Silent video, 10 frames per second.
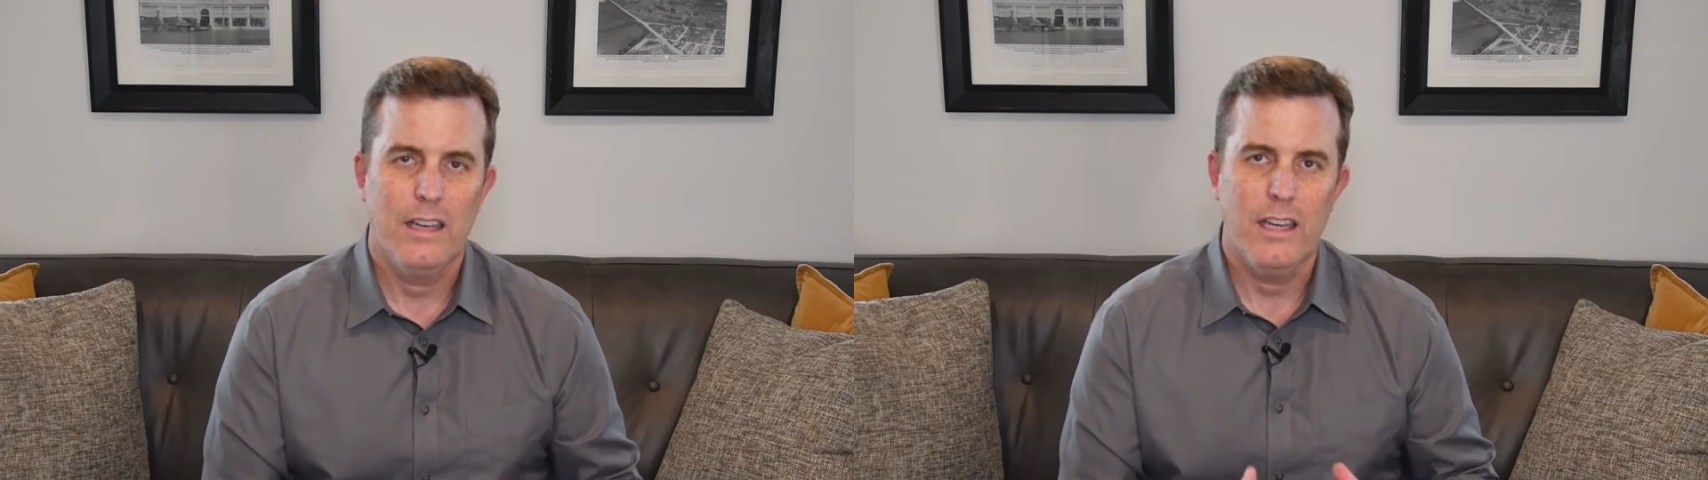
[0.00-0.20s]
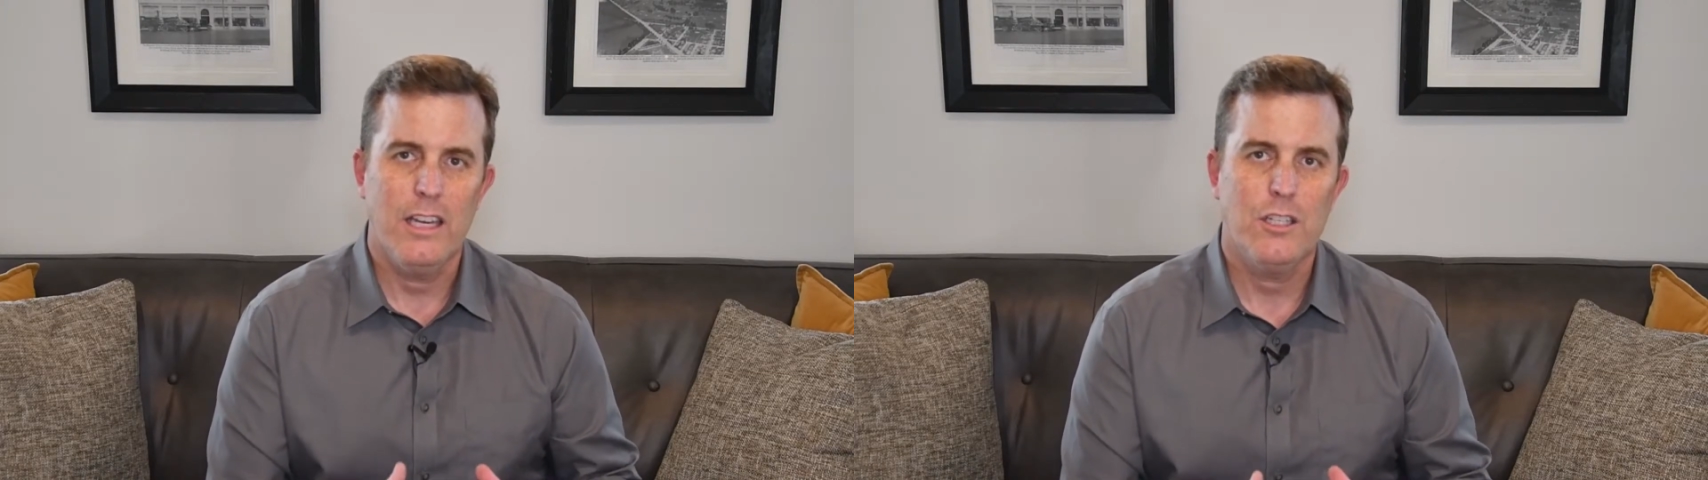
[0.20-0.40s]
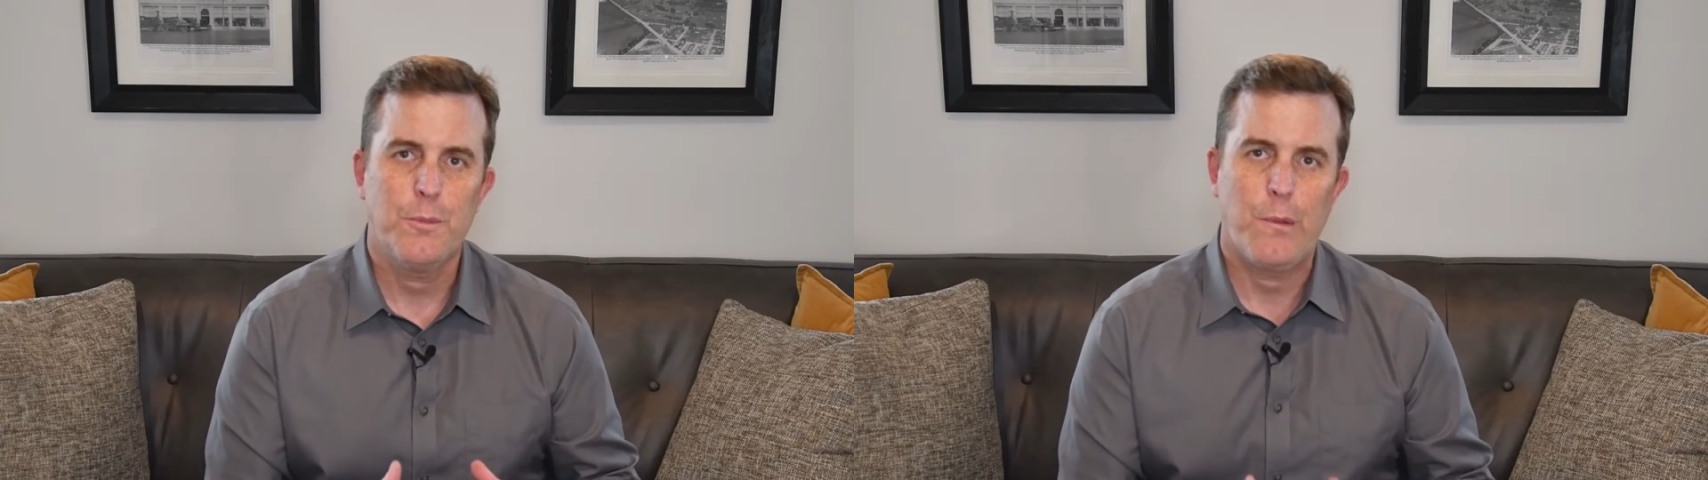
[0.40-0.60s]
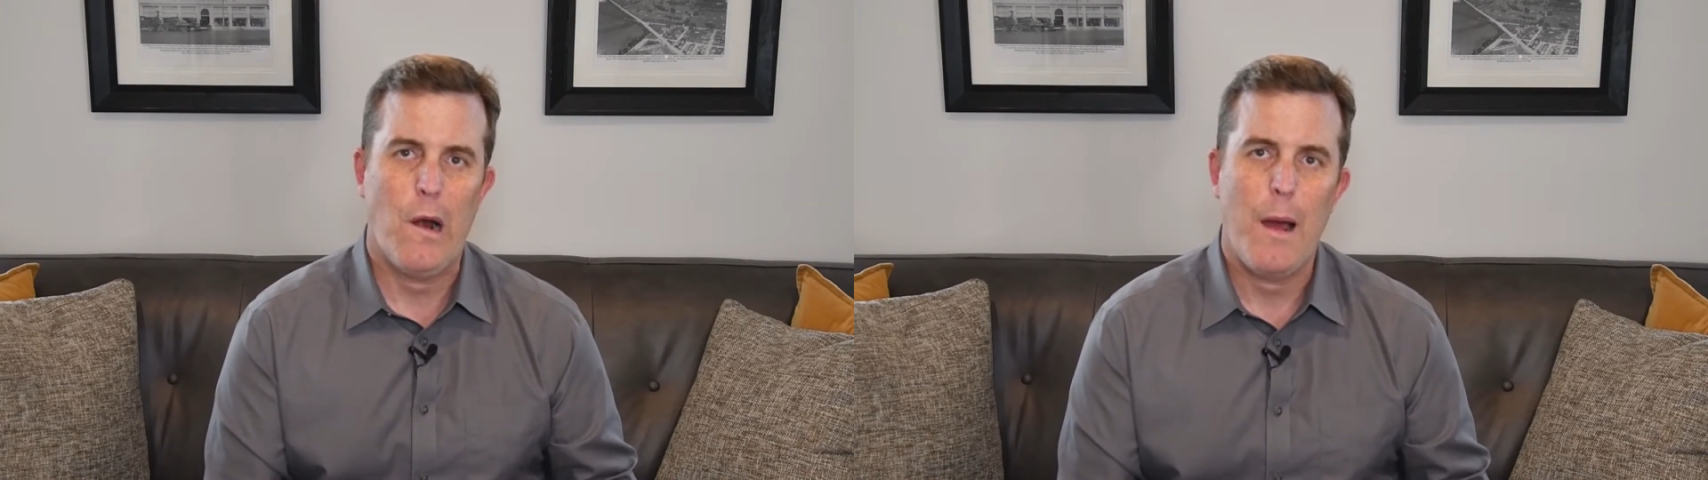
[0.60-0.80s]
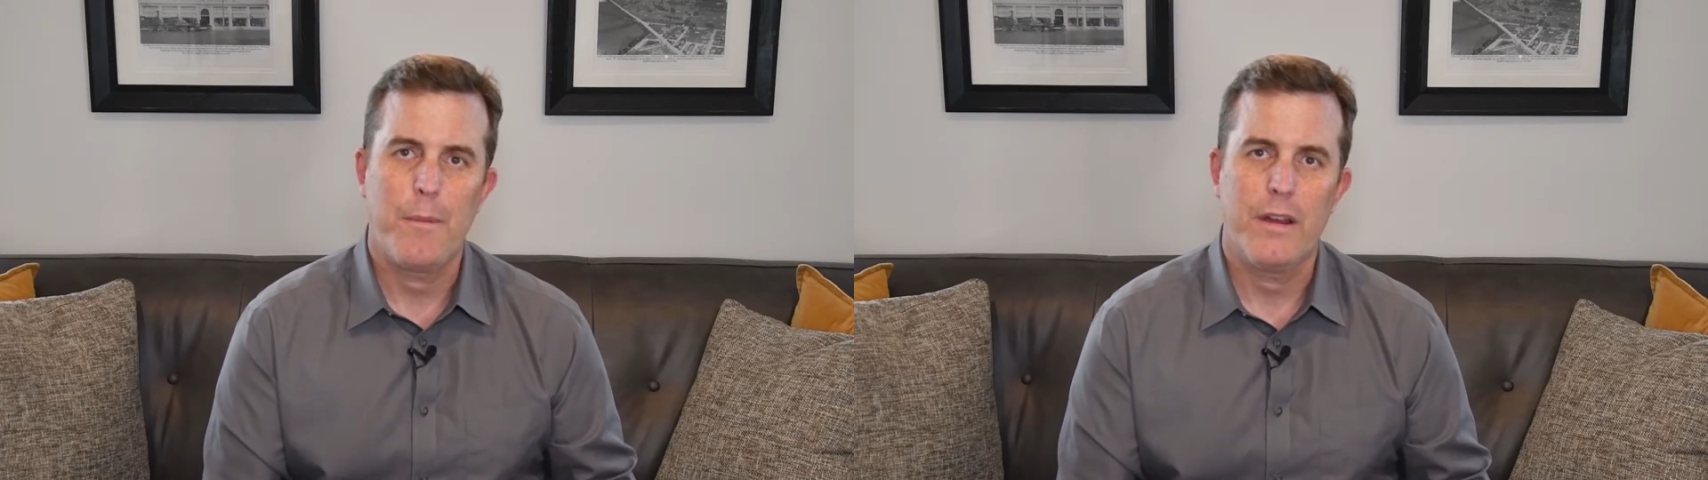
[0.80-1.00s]
Each
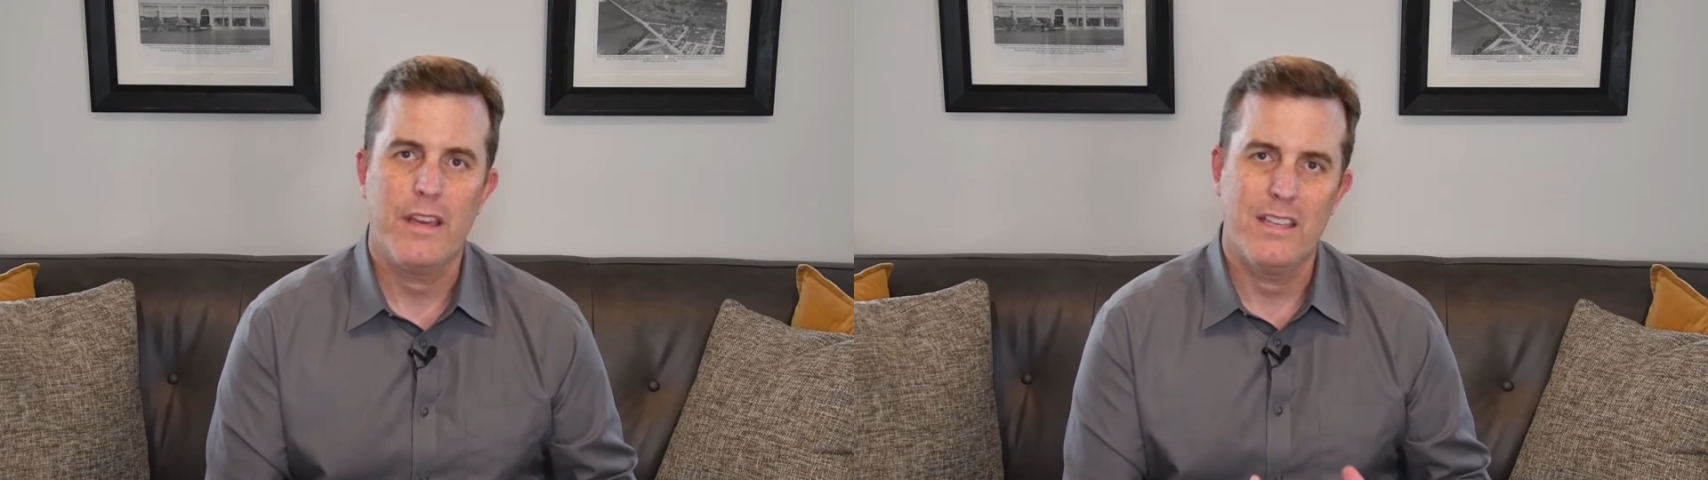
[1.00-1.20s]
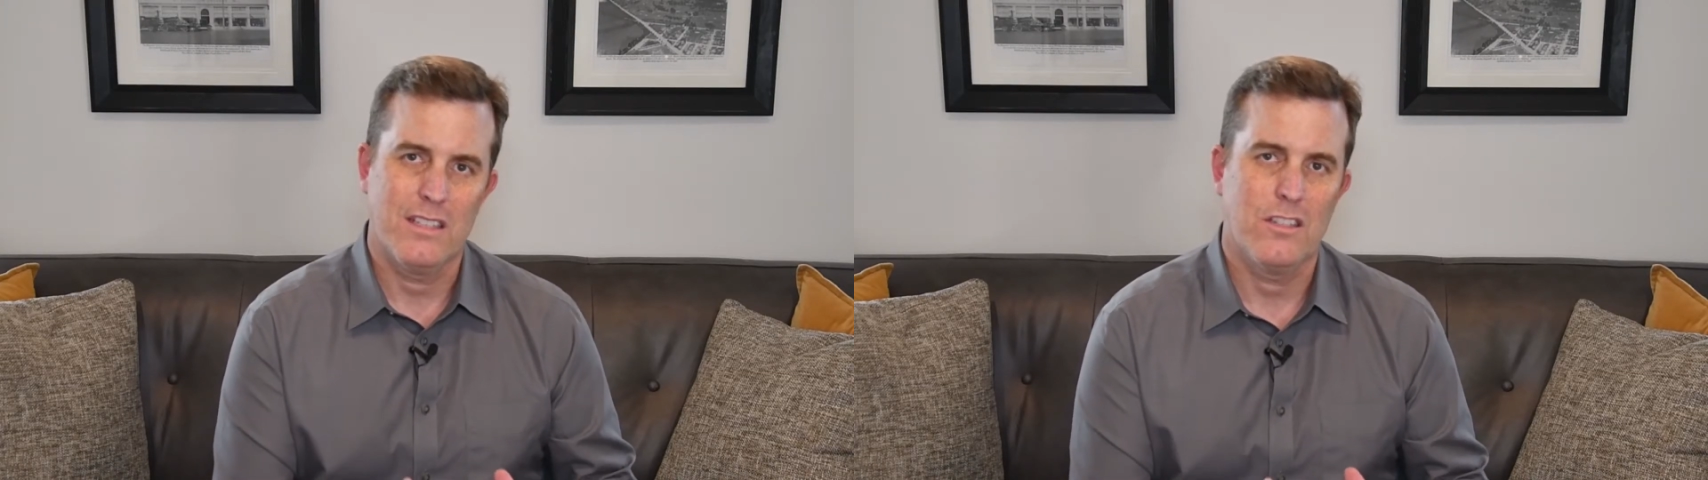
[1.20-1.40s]
property is